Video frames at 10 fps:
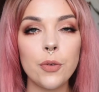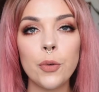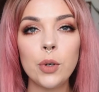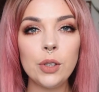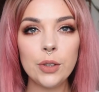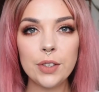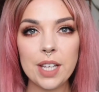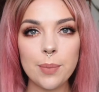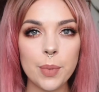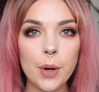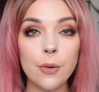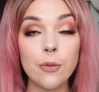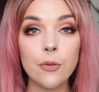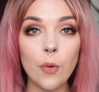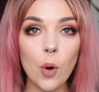For look number
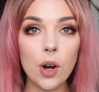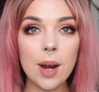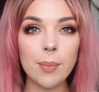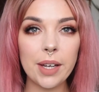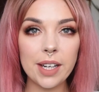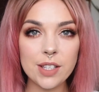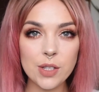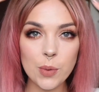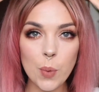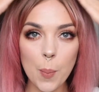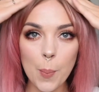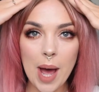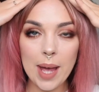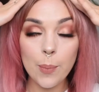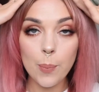4, I'm gonna do
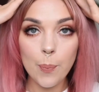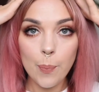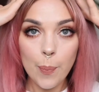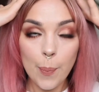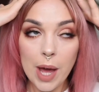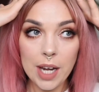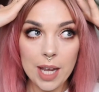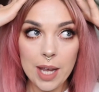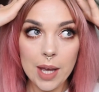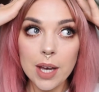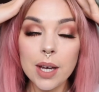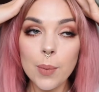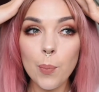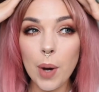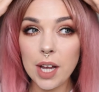my bunny
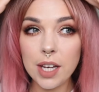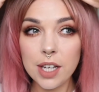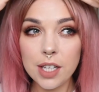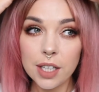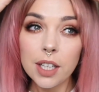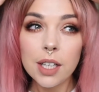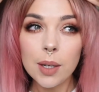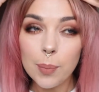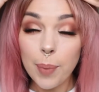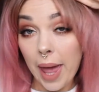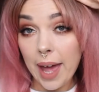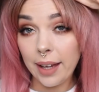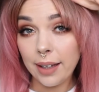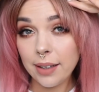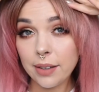bun
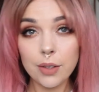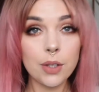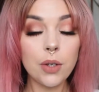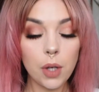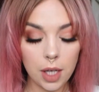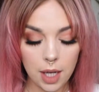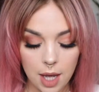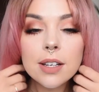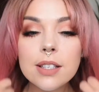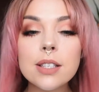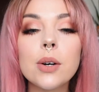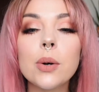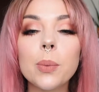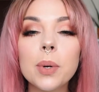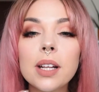bang look.
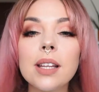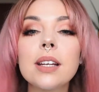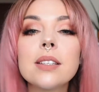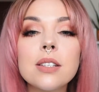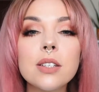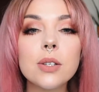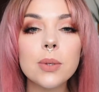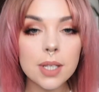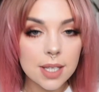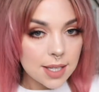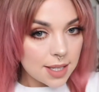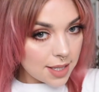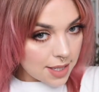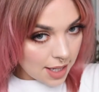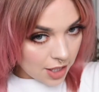So what I like to do is
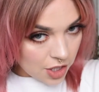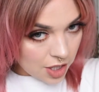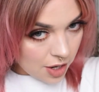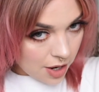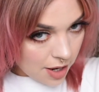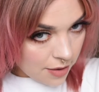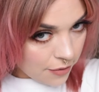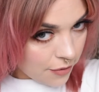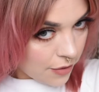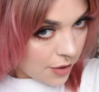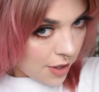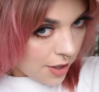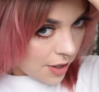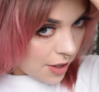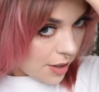section off
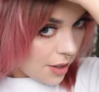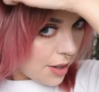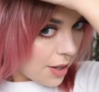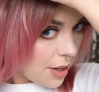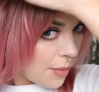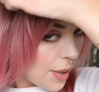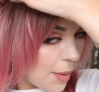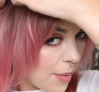my